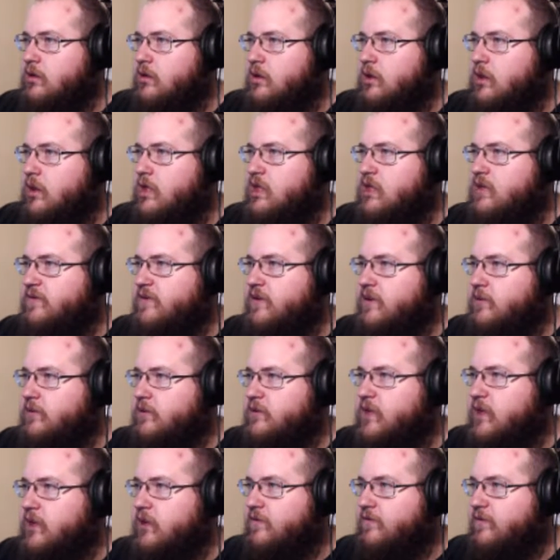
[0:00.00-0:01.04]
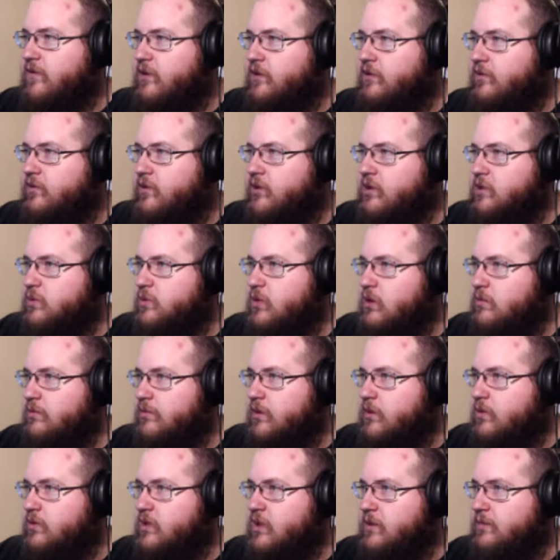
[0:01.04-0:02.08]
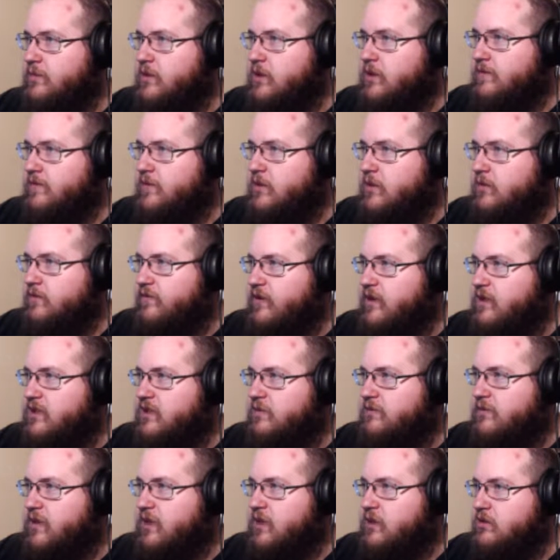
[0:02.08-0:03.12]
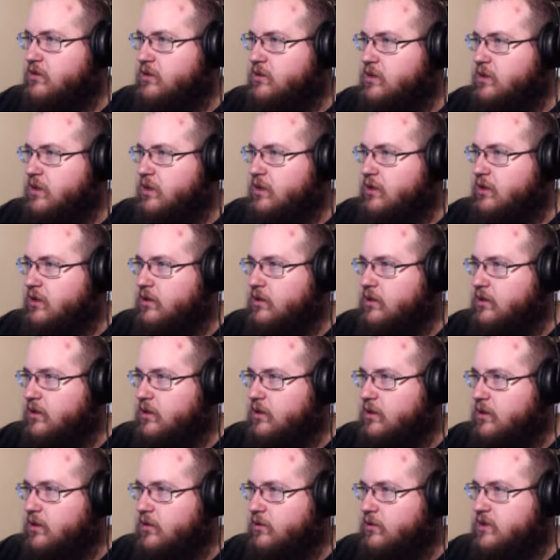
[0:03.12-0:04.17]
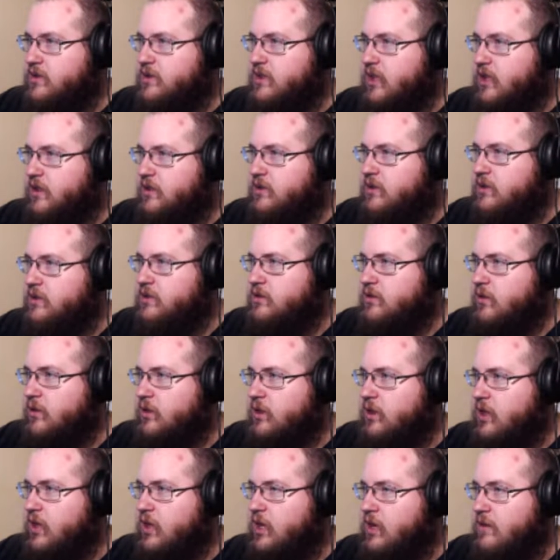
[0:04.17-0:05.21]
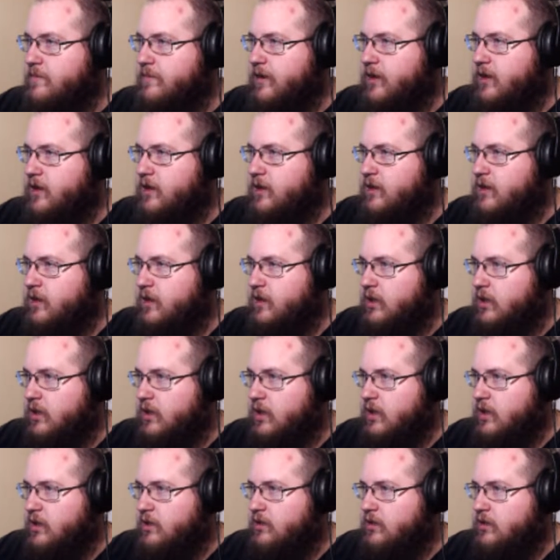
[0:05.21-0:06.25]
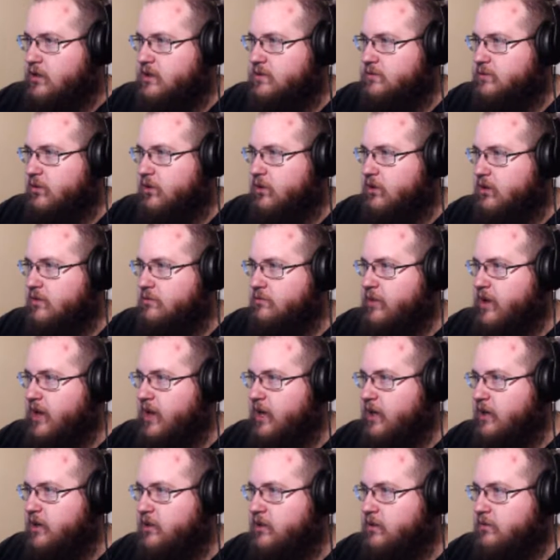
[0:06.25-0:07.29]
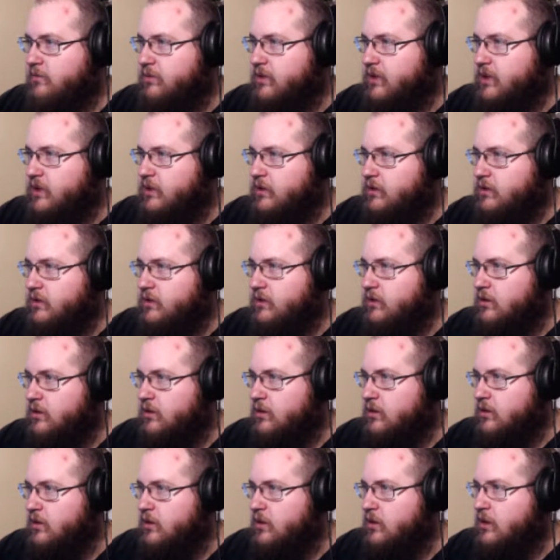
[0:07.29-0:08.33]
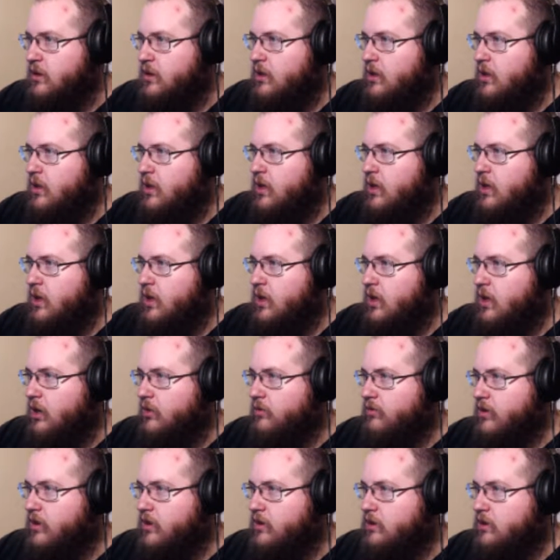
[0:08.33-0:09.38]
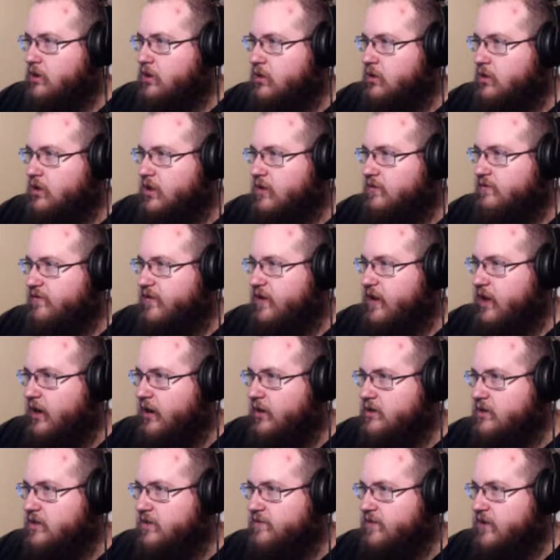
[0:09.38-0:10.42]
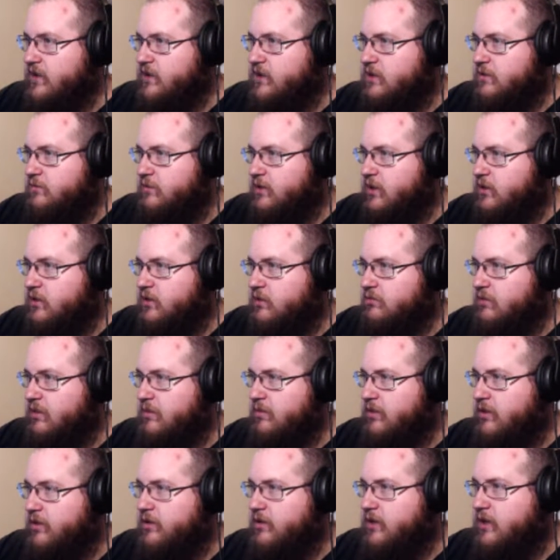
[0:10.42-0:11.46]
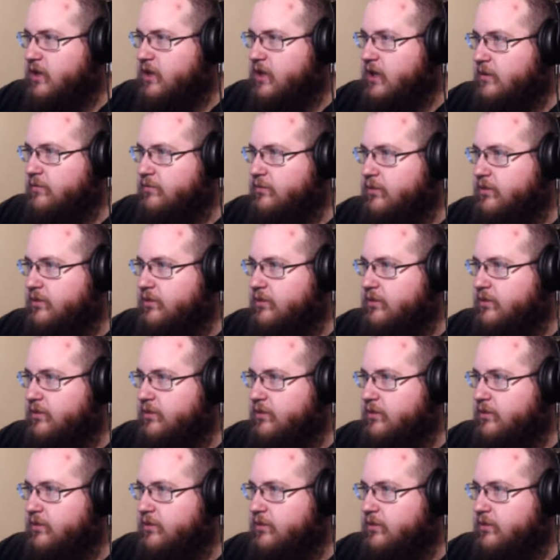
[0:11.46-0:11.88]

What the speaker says: Each event will take you further into the swamp. Go deep enough and you'll find something interesting. 3 skeletons on a hummock. They sprawl companionably around a long dead fire as if they simply couldn't be bothered to get up.